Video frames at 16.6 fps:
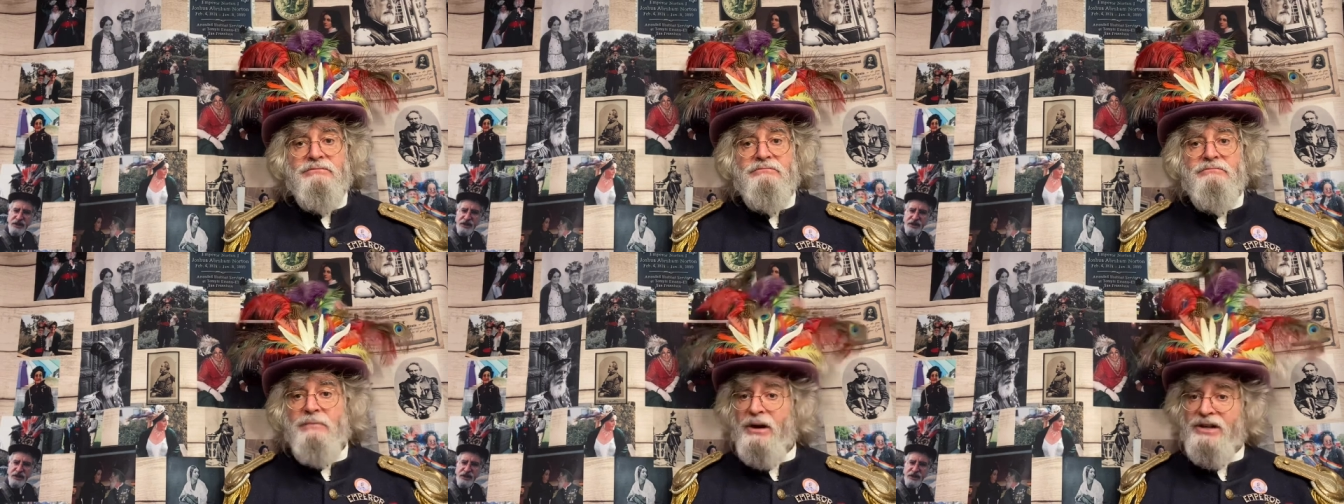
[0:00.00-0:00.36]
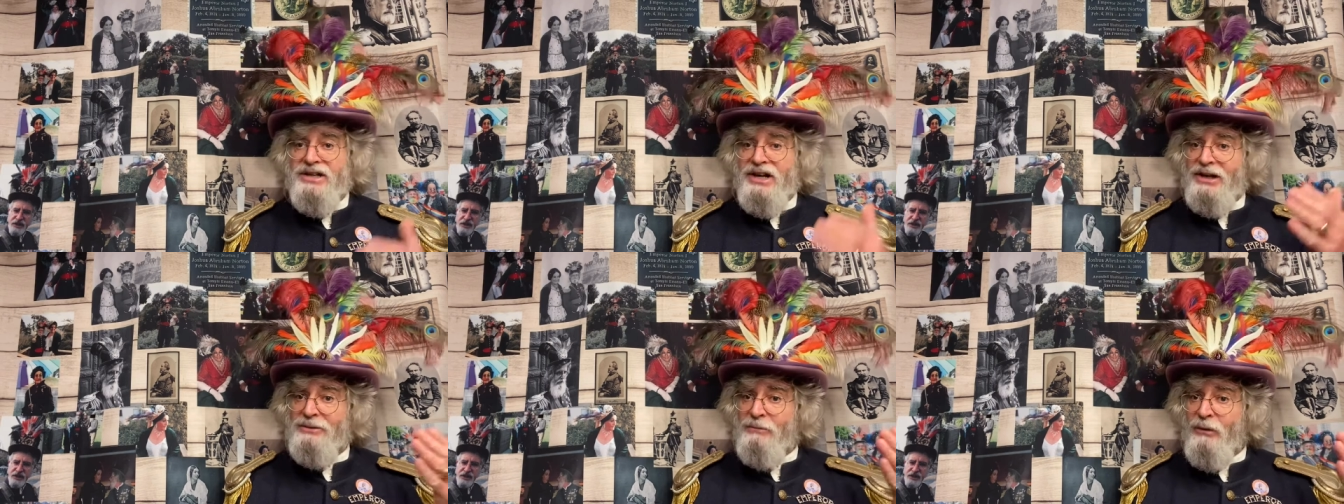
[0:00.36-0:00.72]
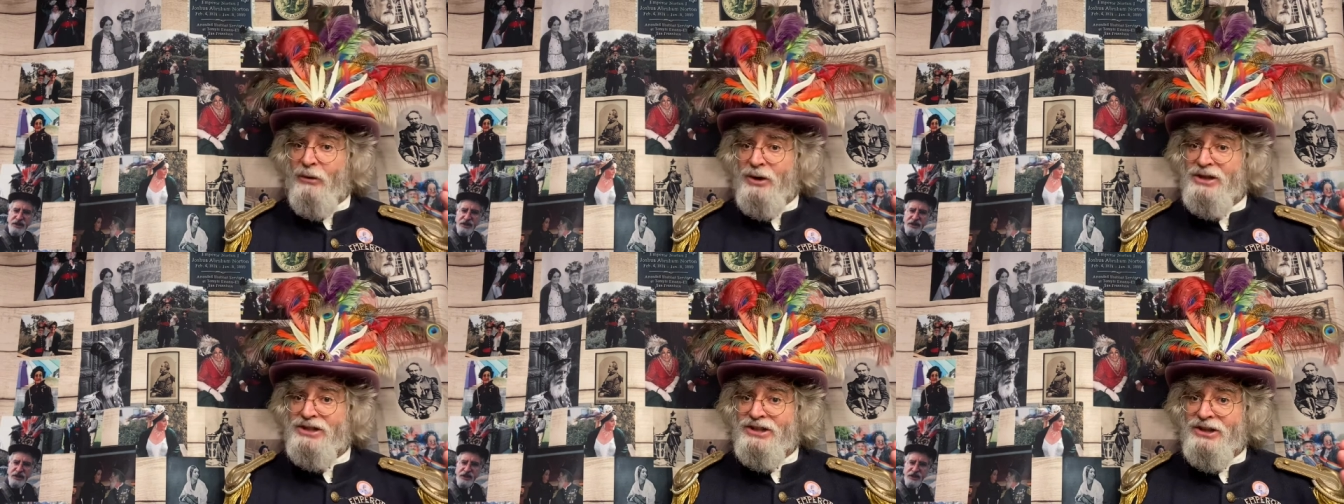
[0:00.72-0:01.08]
Mary Tyler
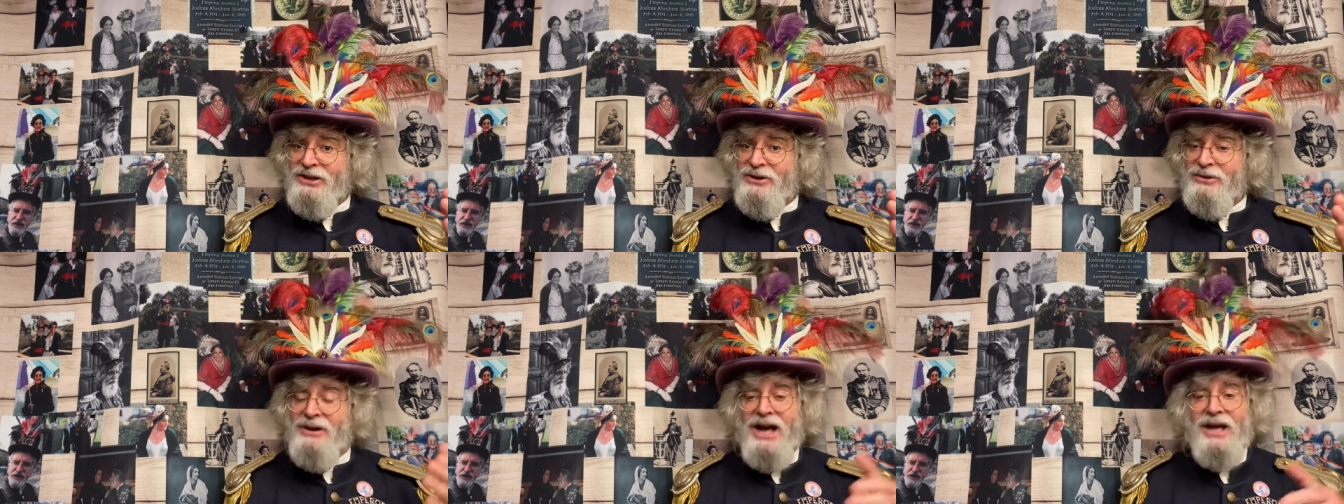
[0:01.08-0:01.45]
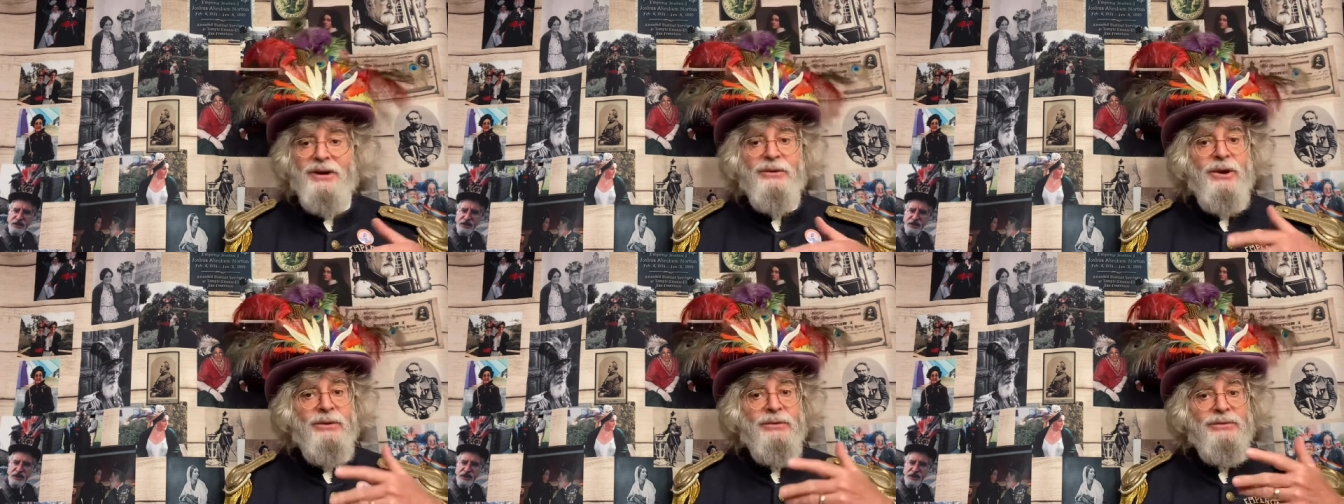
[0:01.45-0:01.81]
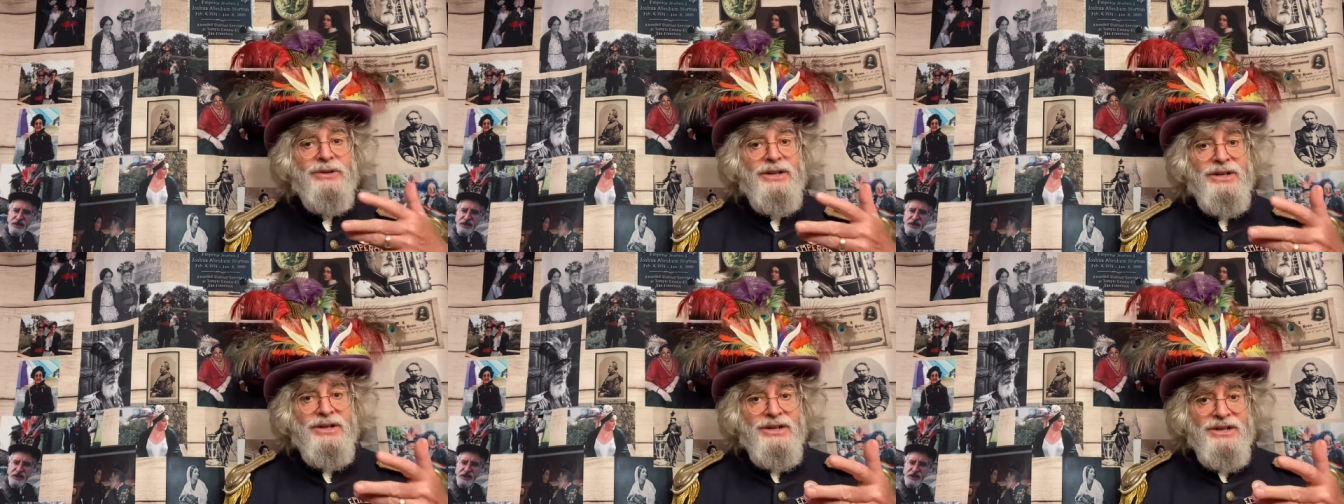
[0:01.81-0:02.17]
Moore Show, had her
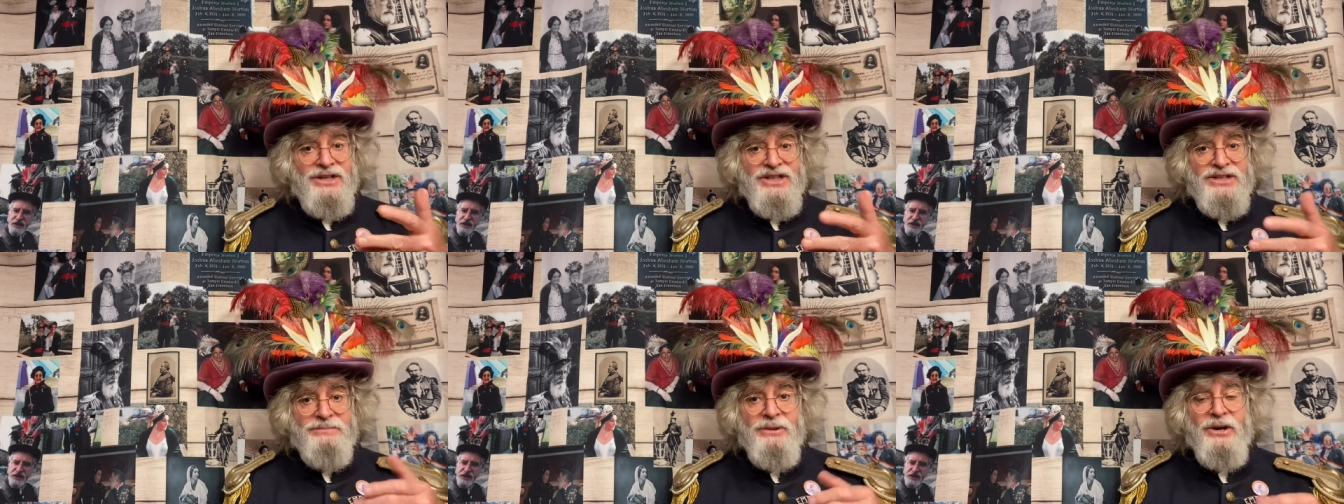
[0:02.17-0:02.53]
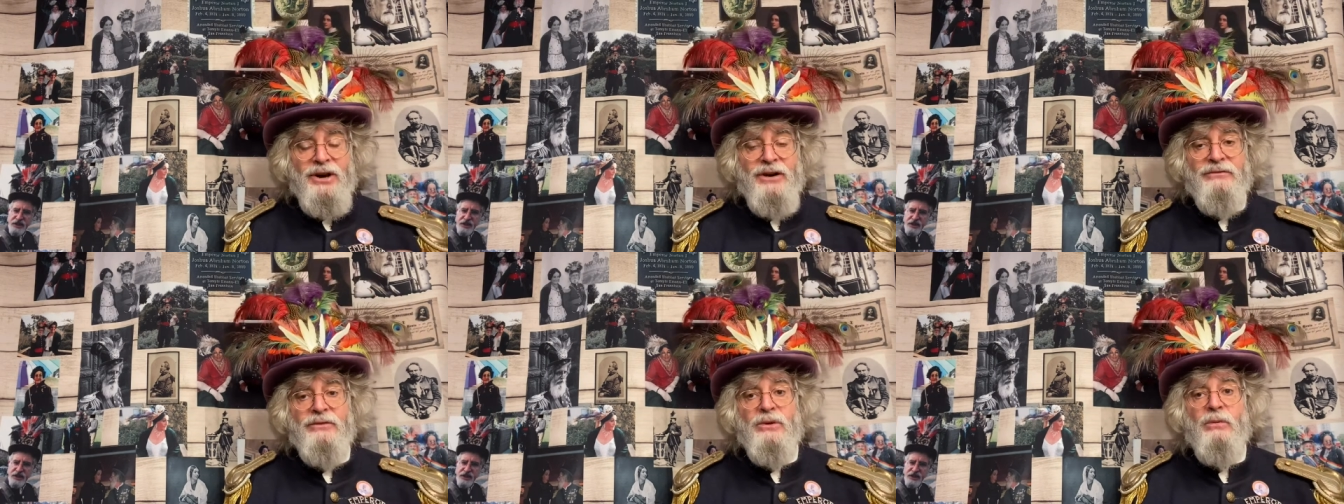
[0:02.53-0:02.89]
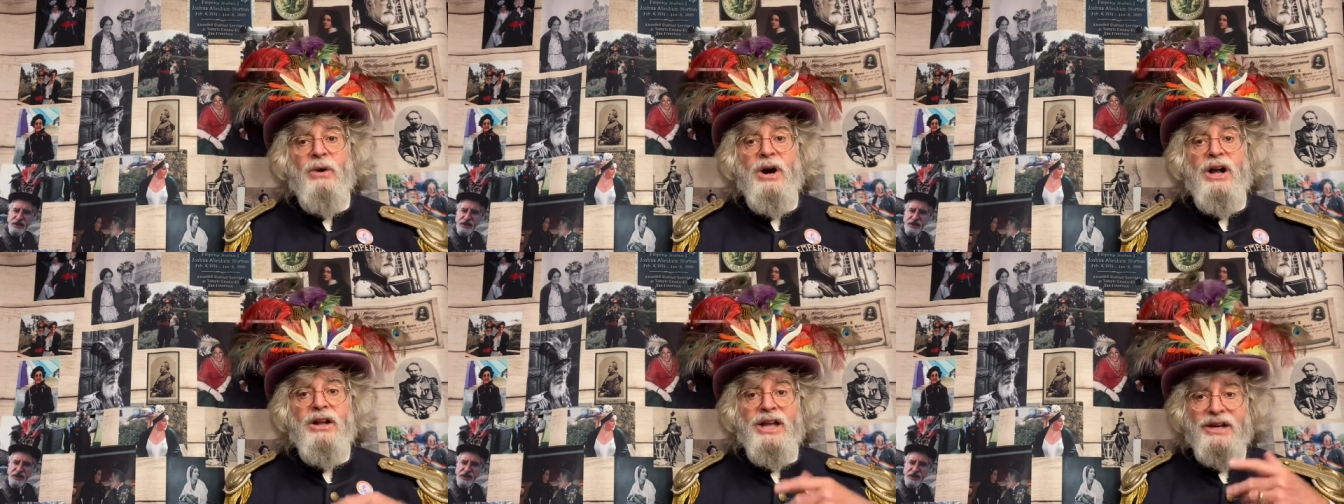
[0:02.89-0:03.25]
own spinoff for a
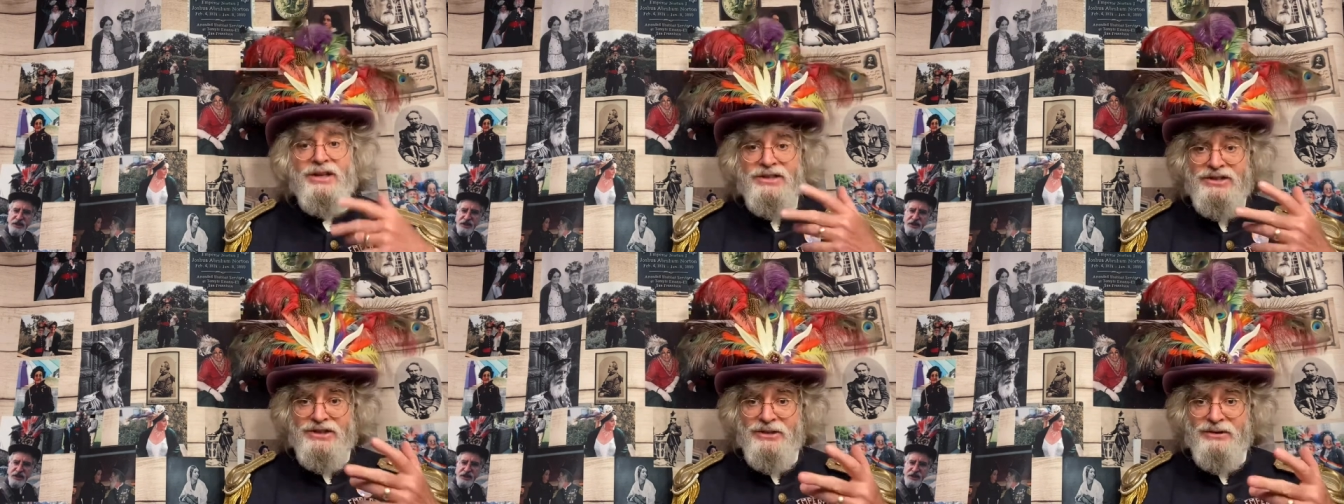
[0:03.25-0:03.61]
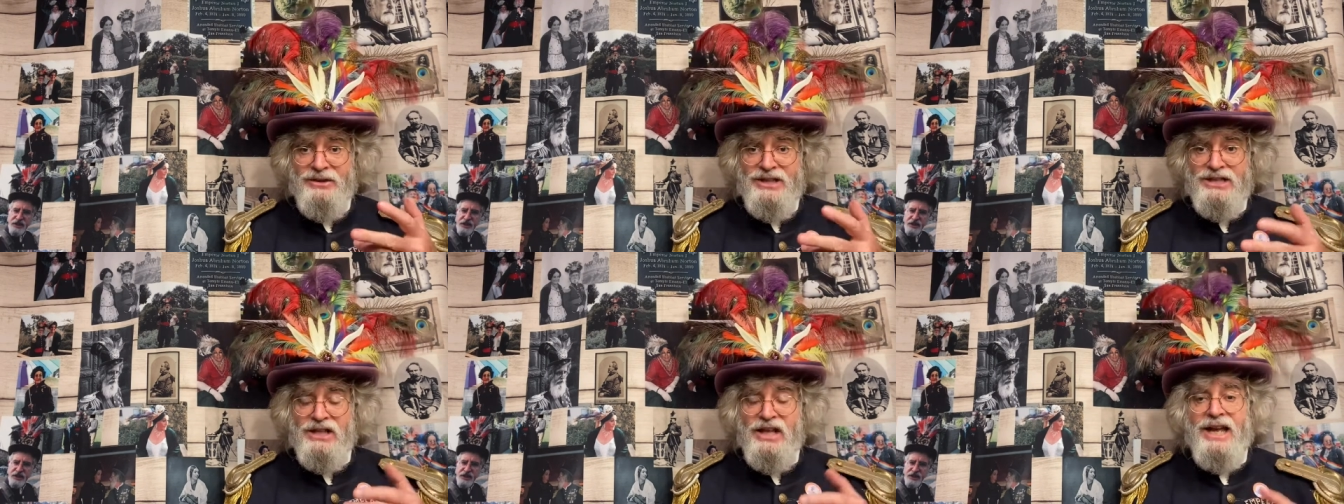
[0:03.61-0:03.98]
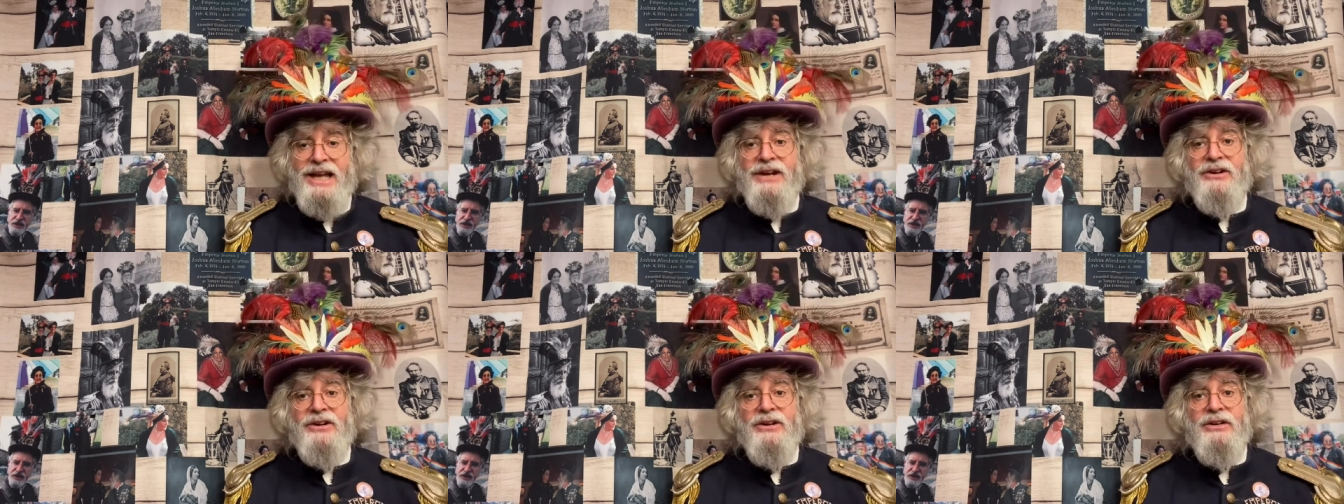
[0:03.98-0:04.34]
while, had a series
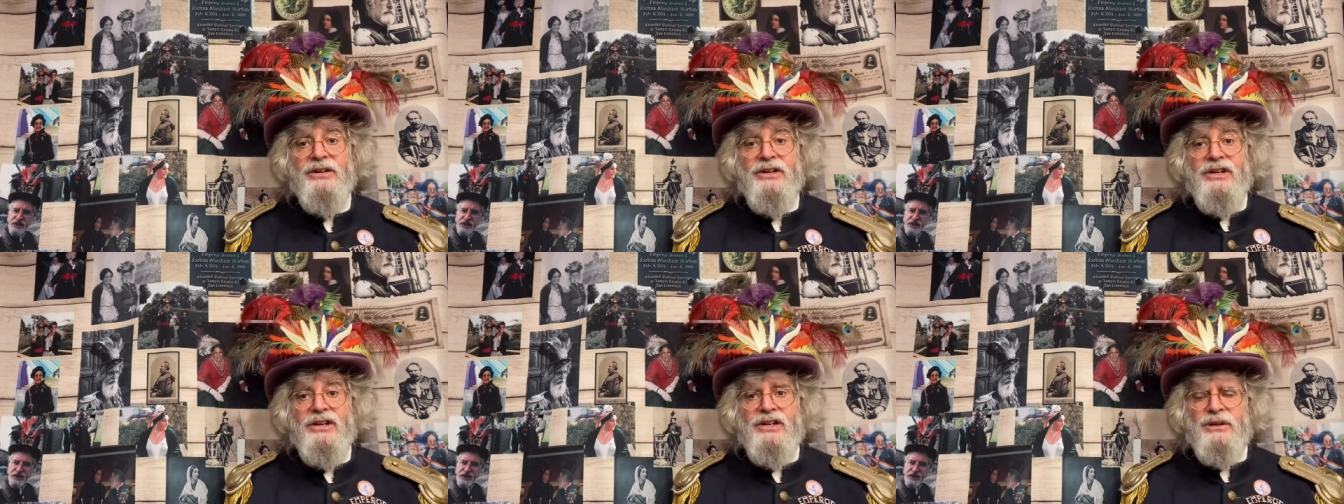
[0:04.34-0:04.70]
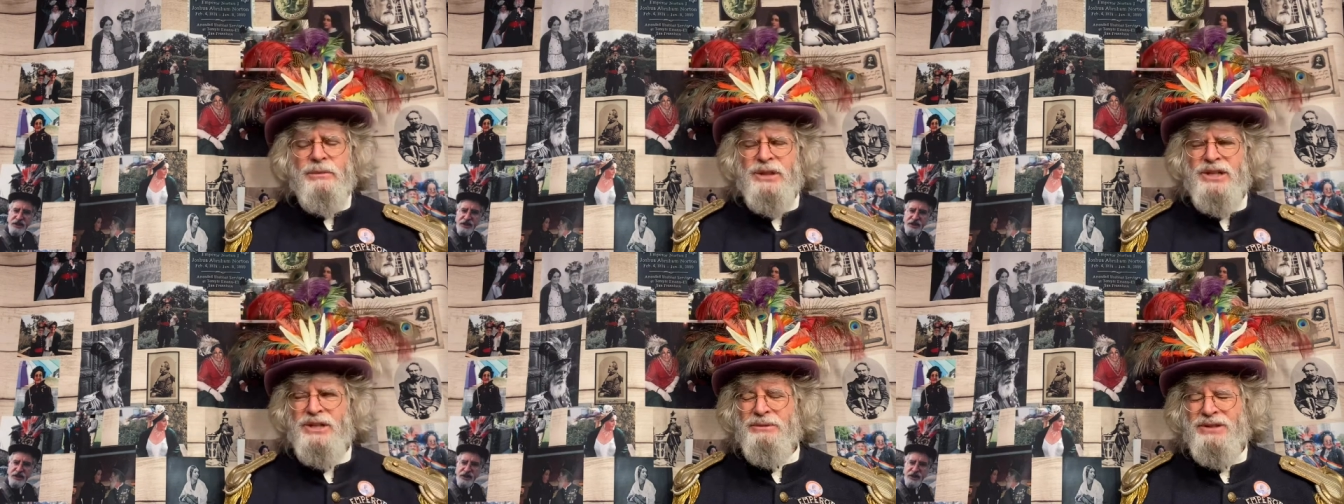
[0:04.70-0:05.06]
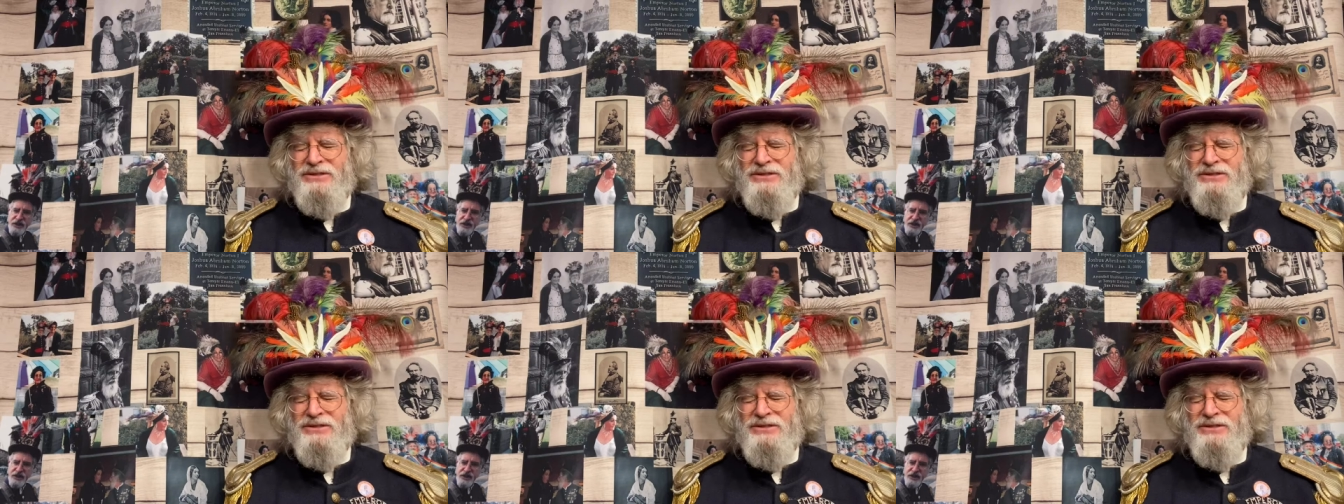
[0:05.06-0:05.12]
later, which she was